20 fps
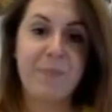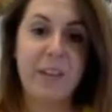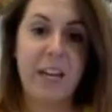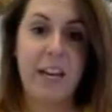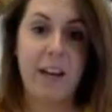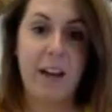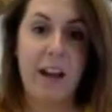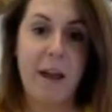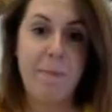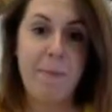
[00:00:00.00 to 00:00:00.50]

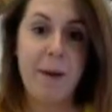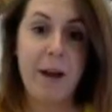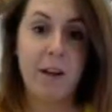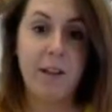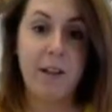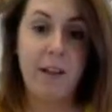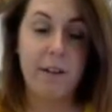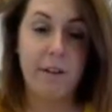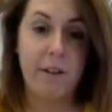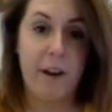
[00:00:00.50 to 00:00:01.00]
in a
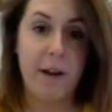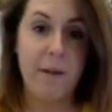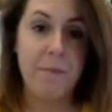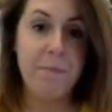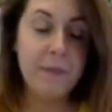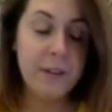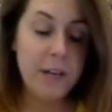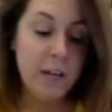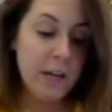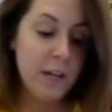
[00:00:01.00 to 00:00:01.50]
parallelogram.
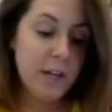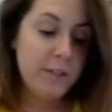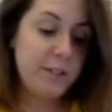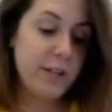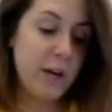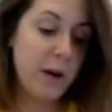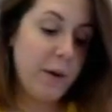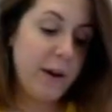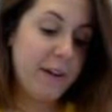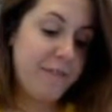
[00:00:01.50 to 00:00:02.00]

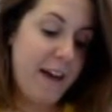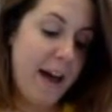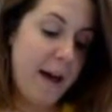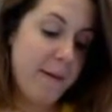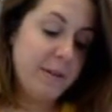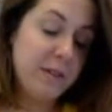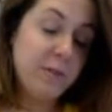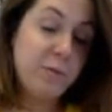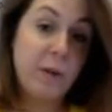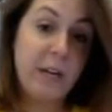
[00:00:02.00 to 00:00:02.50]
So if
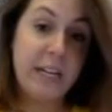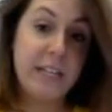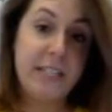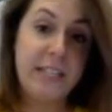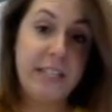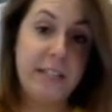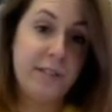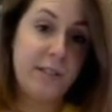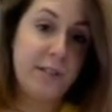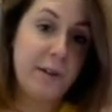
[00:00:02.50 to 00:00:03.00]
M is
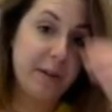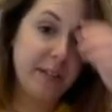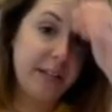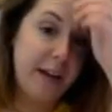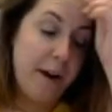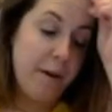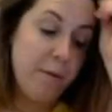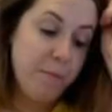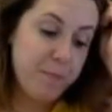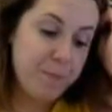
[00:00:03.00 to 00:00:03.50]
118, so is
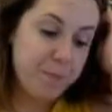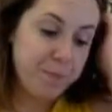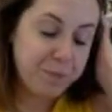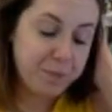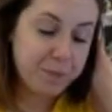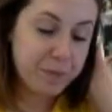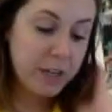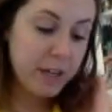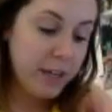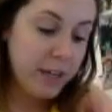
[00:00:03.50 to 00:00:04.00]
O.
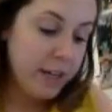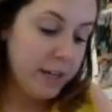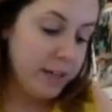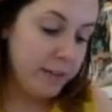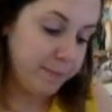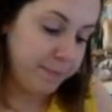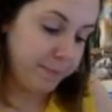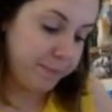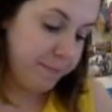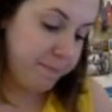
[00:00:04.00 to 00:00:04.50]

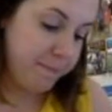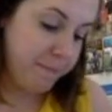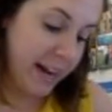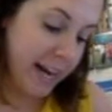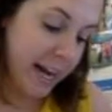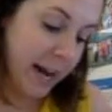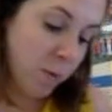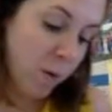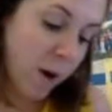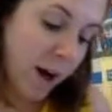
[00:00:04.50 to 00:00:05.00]

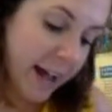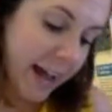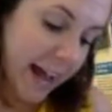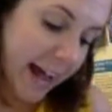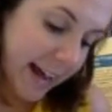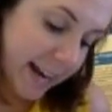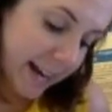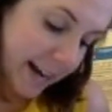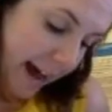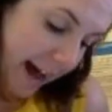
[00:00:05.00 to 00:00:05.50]
And I want
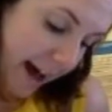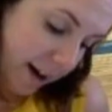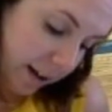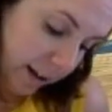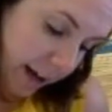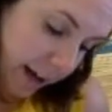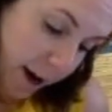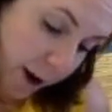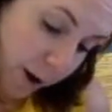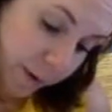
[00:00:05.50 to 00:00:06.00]

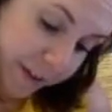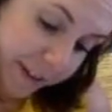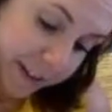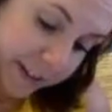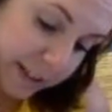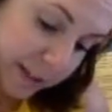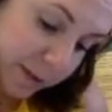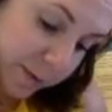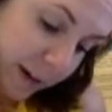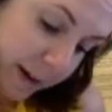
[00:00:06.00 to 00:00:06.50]
NLO.
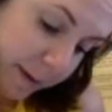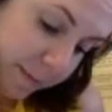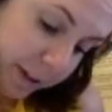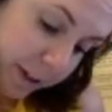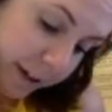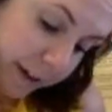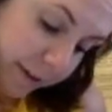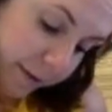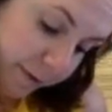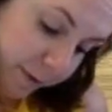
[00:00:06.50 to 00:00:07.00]
This is what I'm
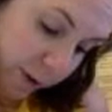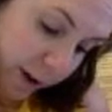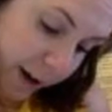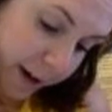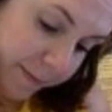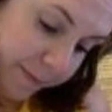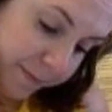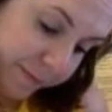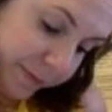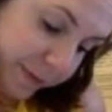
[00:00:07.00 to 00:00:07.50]
looking
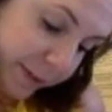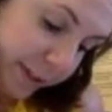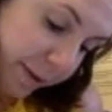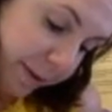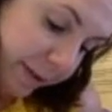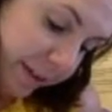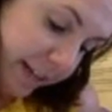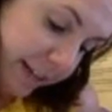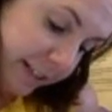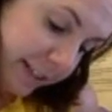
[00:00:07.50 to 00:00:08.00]
for. So
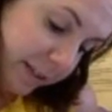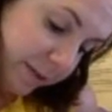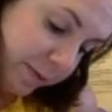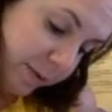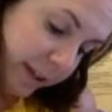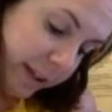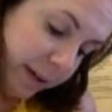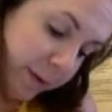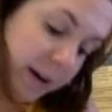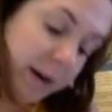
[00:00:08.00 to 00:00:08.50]
this is
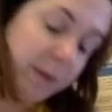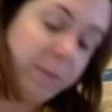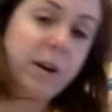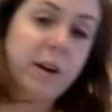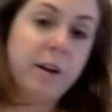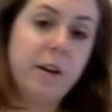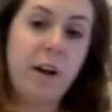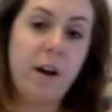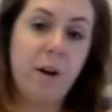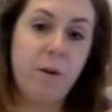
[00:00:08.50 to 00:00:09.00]
really what I want
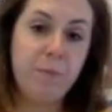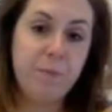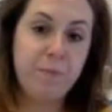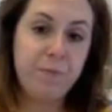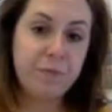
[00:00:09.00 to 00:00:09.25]
to know.